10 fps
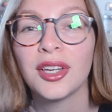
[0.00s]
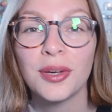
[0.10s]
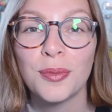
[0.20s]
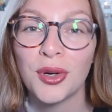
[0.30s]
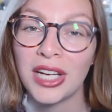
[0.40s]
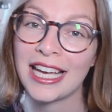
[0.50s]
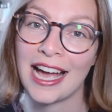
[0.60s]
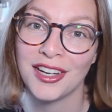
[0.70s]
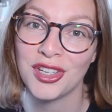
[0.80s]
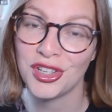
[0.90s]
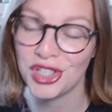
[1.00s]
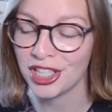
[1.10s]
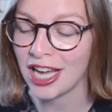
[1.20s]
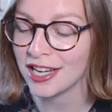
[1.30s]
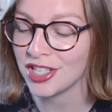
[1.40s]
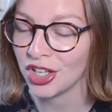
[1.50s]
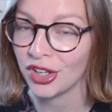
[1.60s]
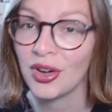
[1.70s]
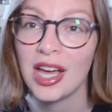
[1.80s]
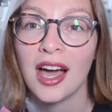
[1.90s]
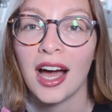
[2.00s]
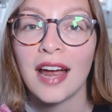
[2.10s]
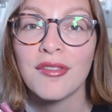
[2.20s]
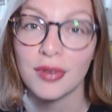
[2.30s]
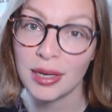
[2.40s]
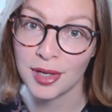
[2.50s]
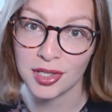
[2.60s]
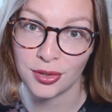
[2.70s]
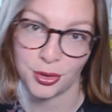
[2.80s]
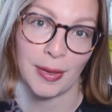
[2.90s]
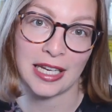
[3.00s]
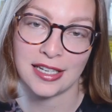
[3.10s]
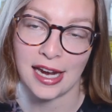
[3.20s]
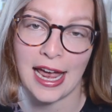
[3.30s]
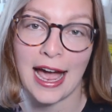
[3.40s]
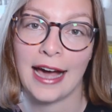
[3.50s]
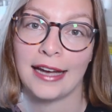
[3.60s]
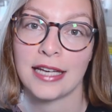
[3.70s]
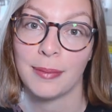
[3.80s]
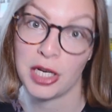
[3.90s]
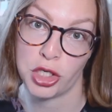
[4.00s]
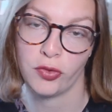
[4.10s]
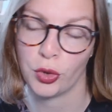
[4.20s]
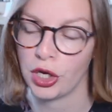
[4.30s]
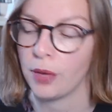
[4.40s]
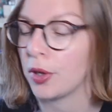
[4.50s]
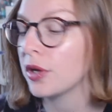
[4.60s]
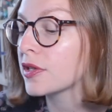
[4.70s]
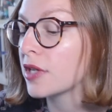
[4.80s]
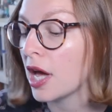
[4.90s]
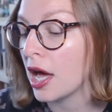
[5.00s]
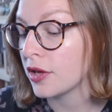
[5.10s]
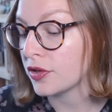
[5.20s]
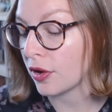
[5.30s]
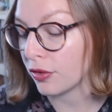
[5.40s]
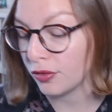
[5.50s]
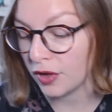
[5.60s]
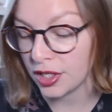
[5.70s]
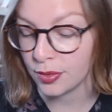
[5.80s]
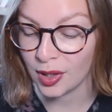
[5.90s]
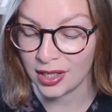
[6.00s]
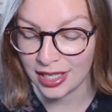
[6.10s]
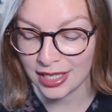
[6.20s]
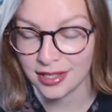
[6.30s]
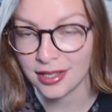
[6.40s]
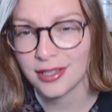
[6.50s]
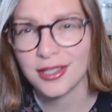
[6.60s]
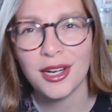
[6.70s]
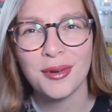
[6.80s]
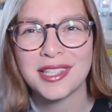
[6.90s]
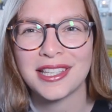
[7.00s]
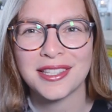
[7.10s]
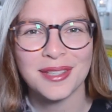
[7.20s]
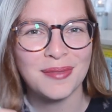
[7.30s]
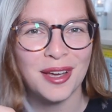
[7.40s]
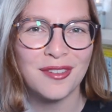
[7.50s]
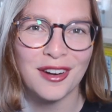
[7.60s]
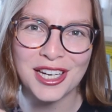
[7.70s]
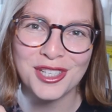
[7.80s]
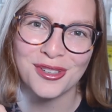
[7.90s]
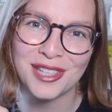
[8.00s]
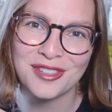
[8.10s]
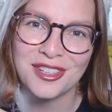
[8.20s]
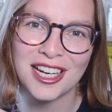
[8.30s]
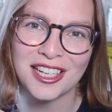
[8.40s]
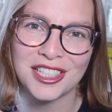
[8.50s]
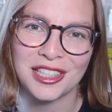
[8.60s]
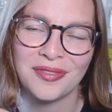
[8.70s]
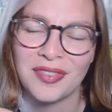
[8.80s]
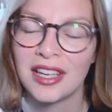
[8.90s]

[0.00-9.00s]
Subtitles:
Good morning and good July to you. I have three books to talk about today and a bunch of audiobooks. So the first one is Stoicism, A Very Short Introduction.